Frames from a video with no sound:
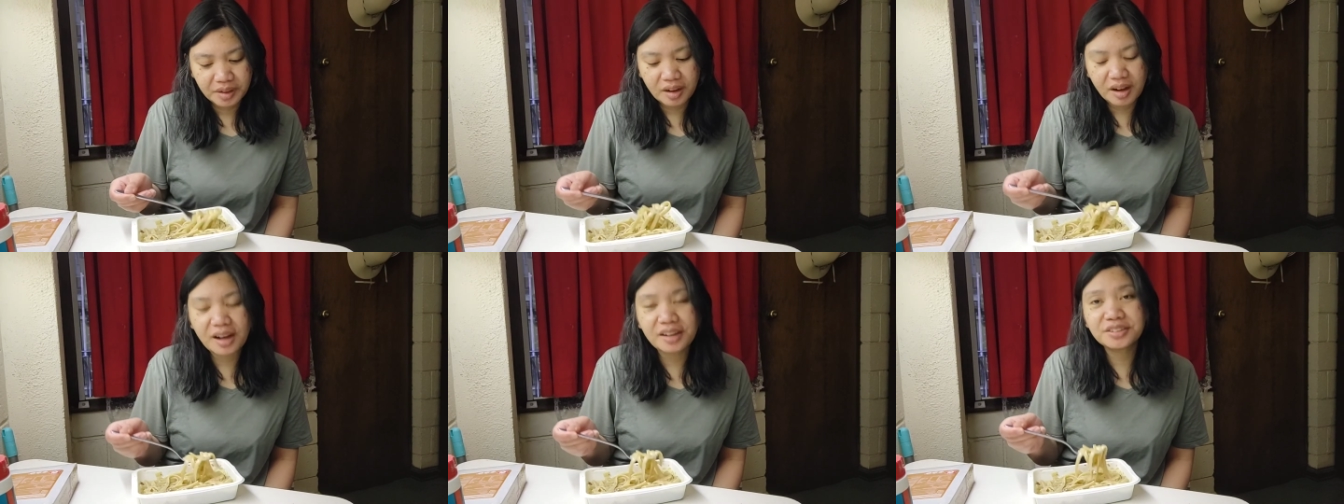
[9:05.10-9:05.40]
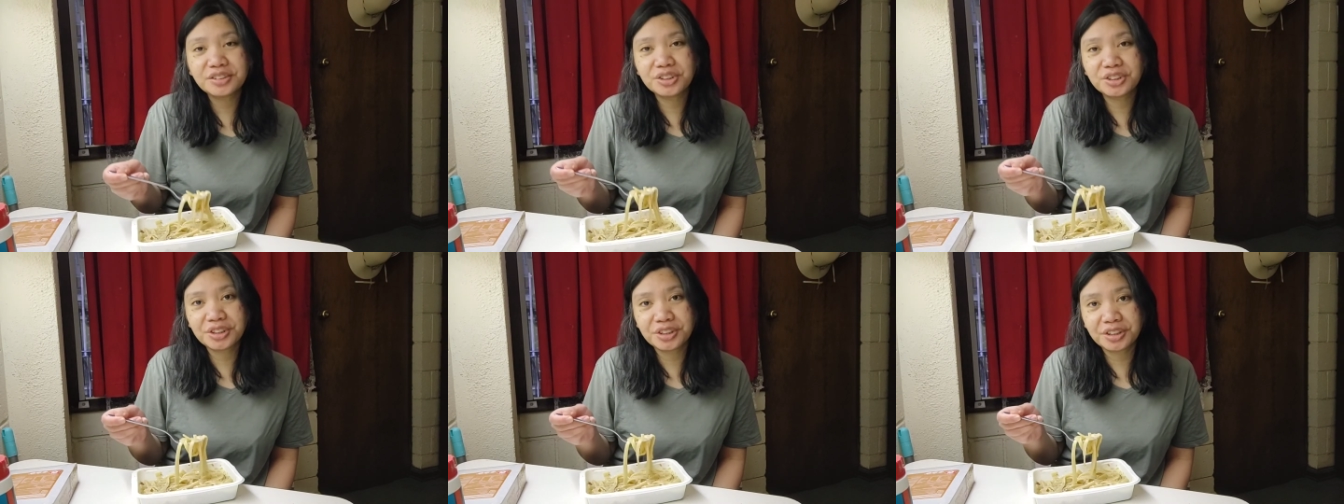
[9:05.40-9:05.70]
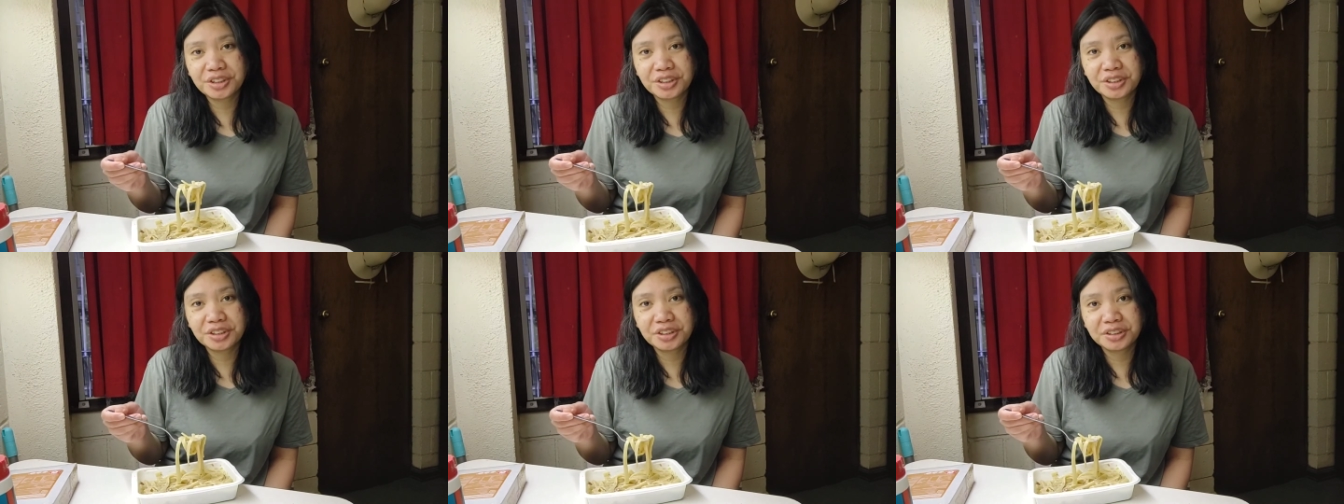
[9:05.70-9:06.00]

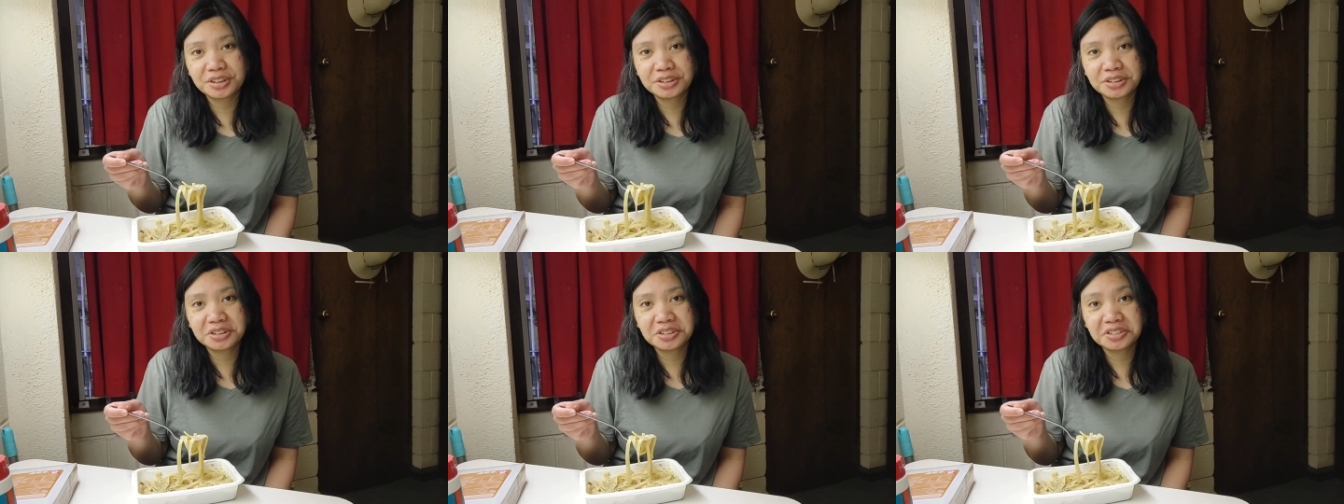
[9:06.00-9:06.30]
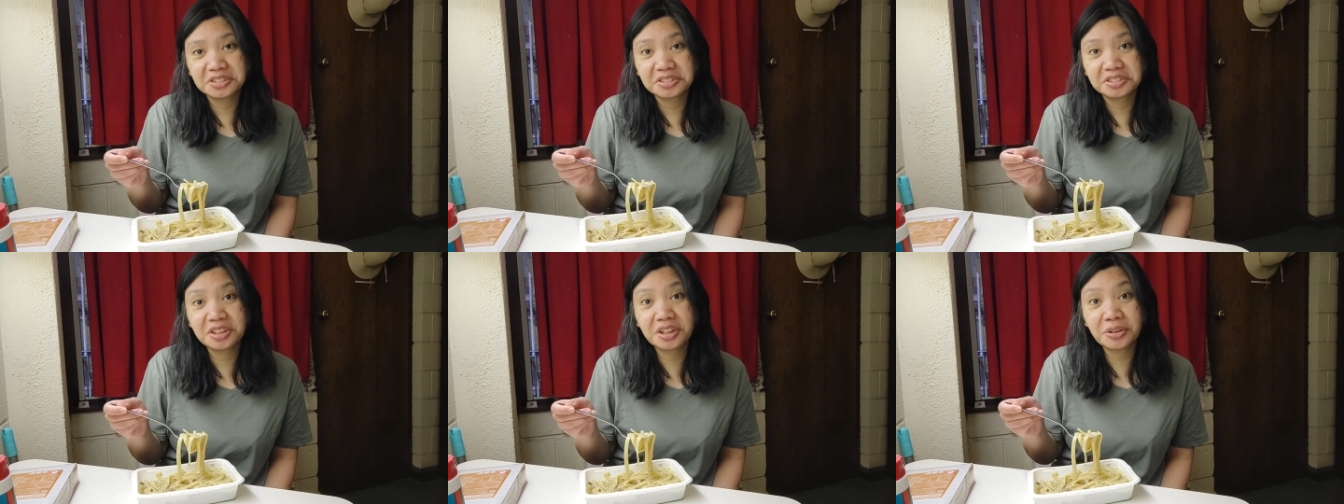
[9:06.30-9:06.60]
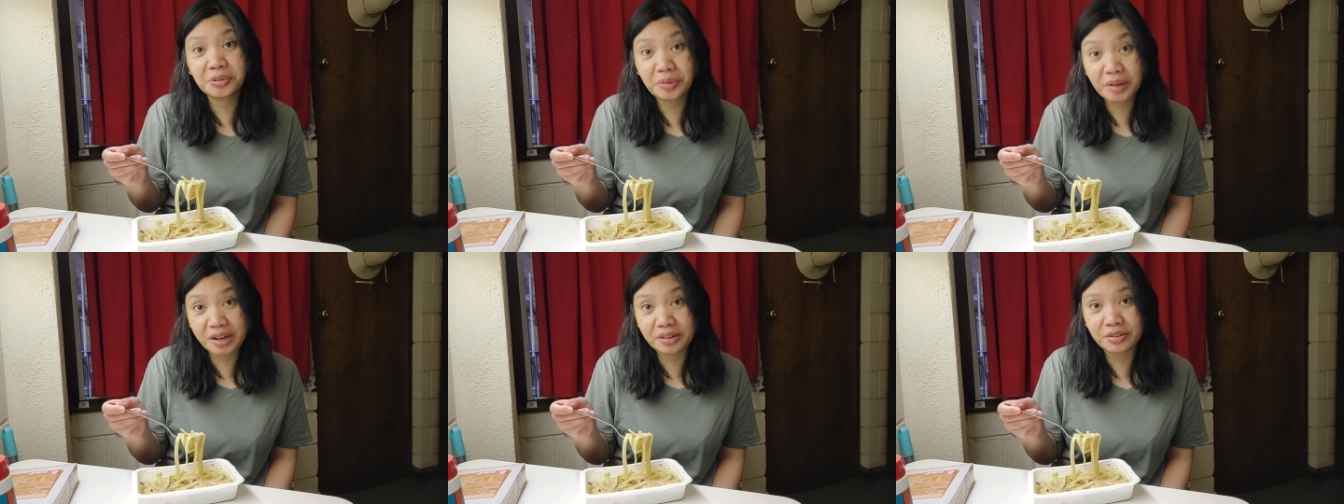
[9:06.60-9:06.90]
under
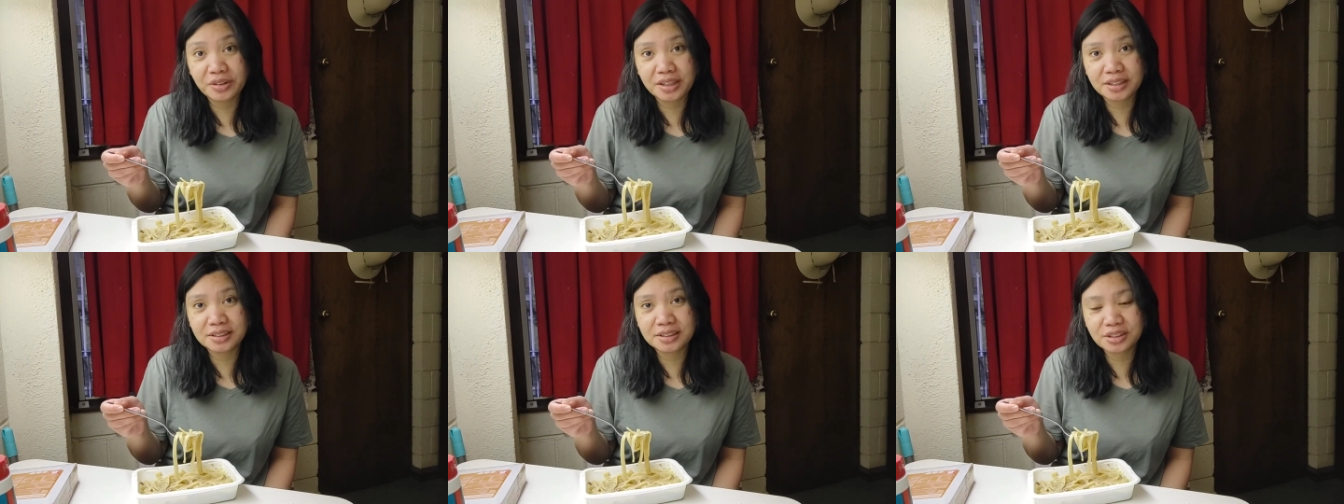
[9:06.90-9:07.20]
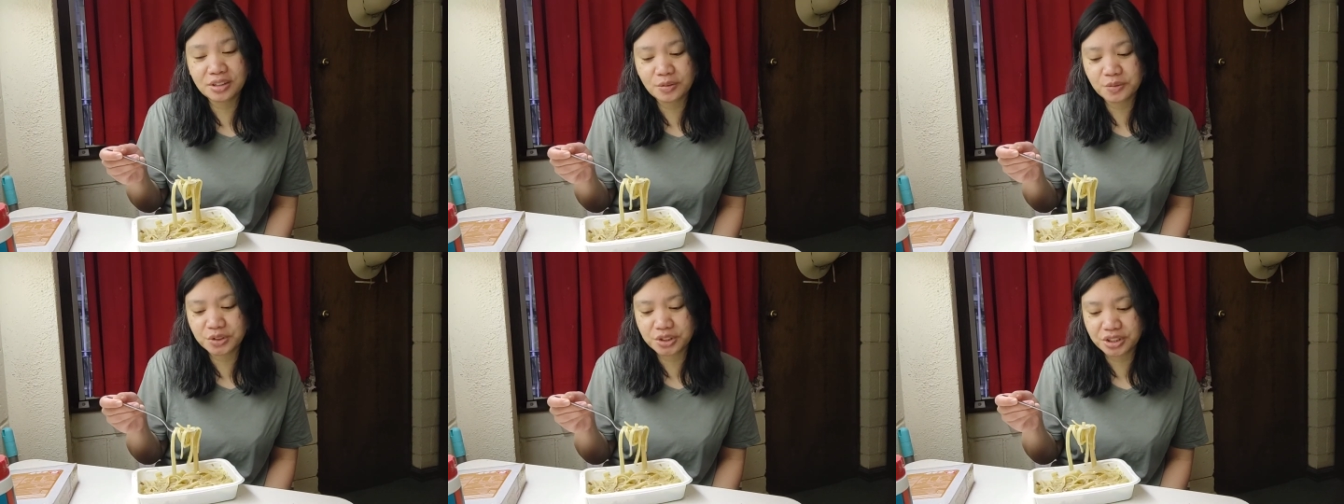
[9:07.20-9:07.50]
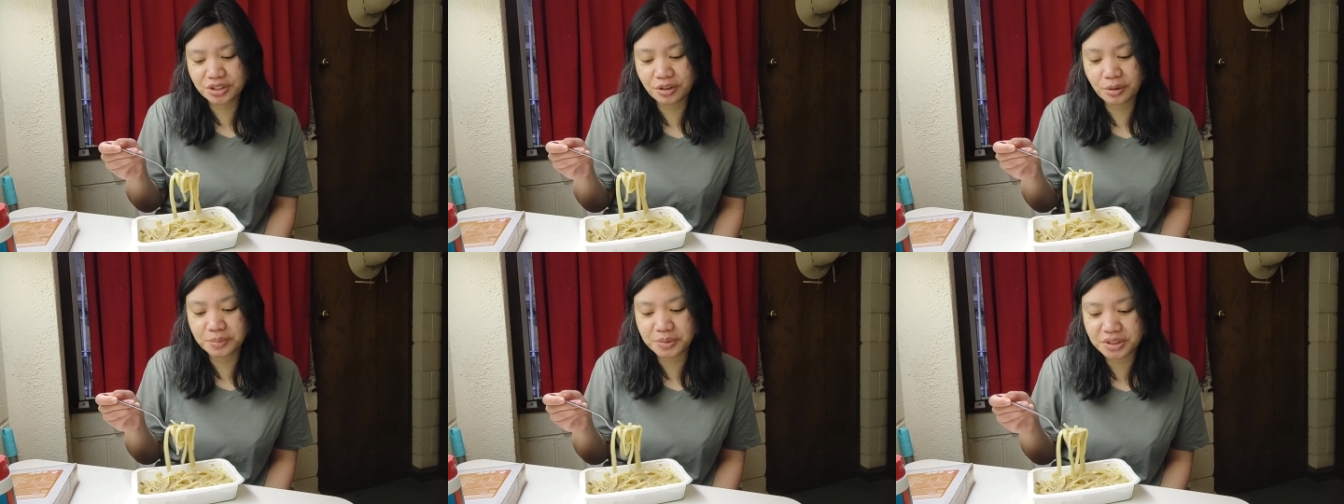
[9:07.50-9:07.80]
the rarest of
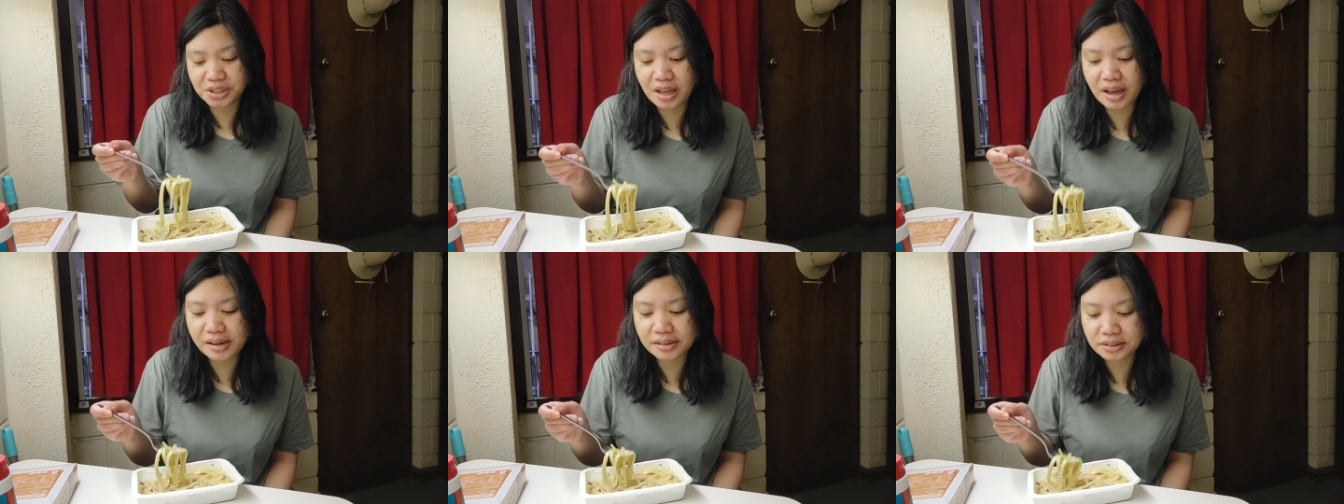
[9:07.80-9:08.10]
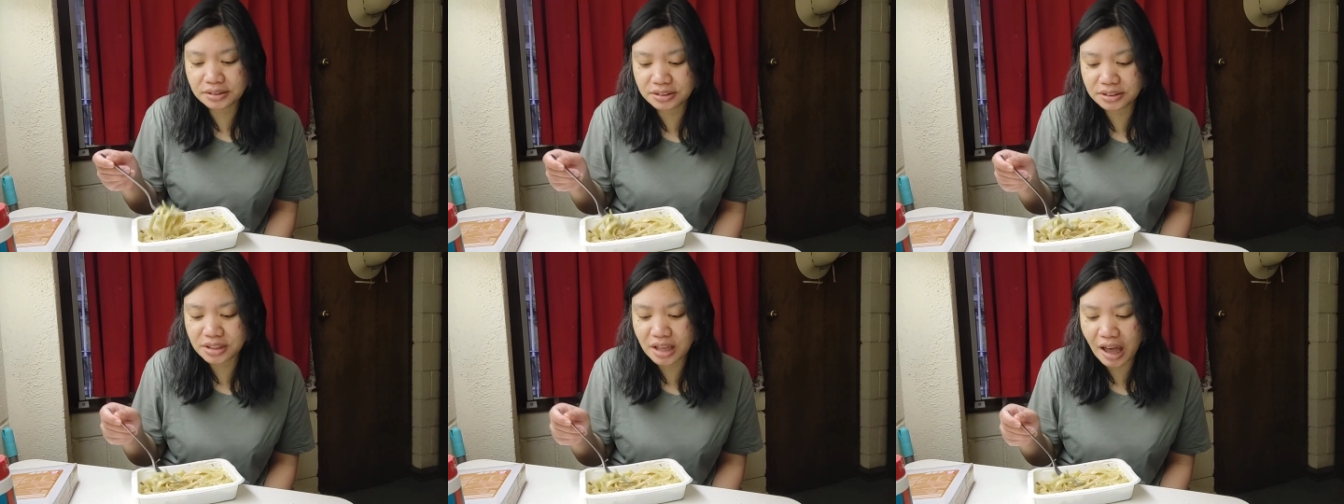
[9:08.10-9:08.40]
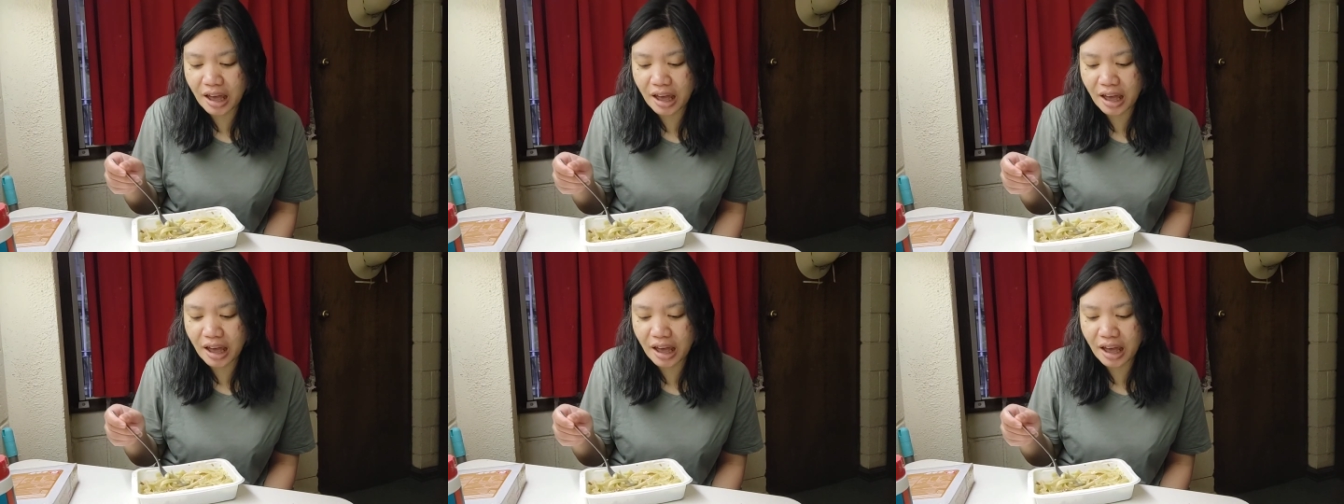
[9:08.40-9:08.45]
circumstance,